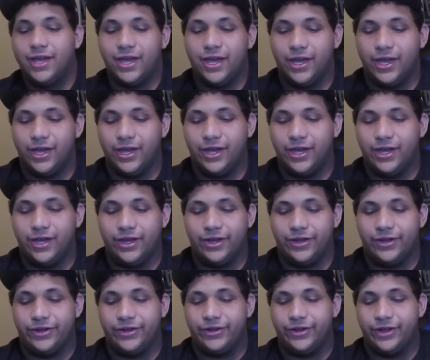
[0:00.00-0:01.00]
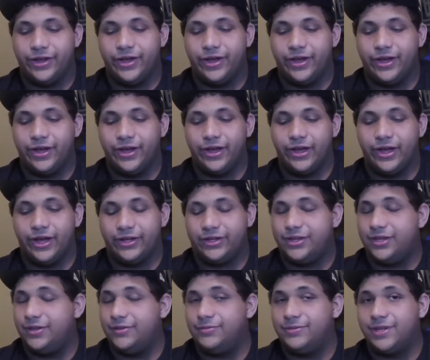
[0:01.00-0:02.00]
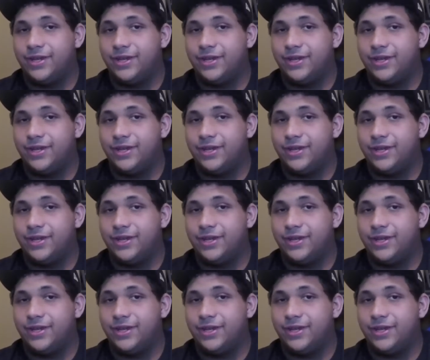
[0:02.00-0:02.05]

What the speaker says: and I keep